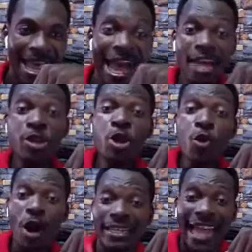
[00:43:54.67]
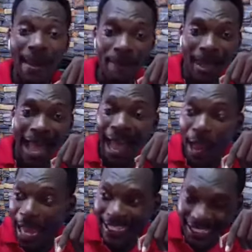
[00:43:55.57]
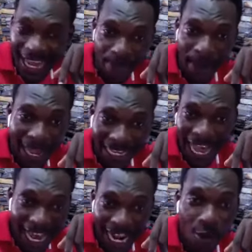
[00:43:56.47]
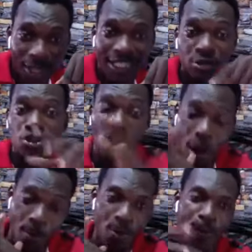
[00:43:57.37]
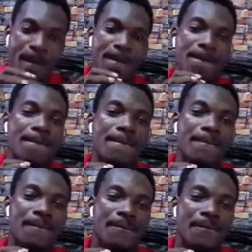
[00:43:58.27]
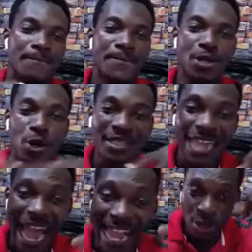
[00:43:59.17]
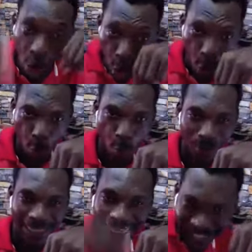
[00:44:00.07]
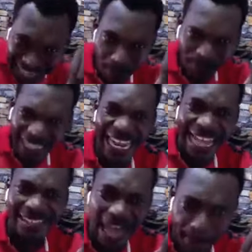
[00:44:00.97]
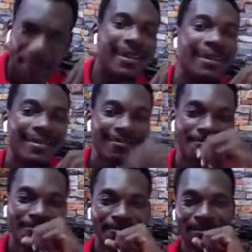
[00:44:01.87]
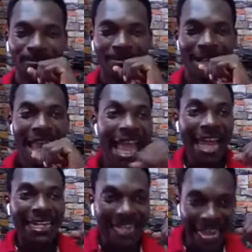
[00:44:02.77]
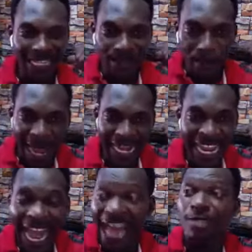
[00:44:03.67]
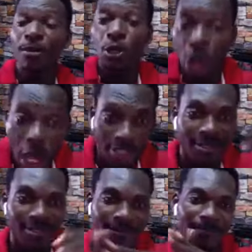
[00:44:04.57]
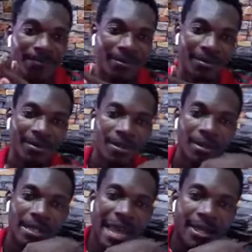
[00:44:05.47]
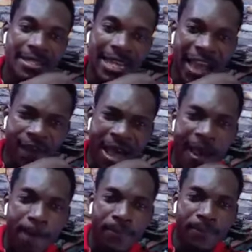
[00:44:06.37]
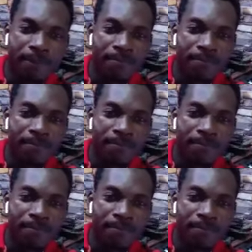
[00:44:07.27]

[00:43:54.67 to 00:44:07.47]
I knew what I said by Ghana was in trouble, because know that something has happened. A great money has been lost. That is the cover up.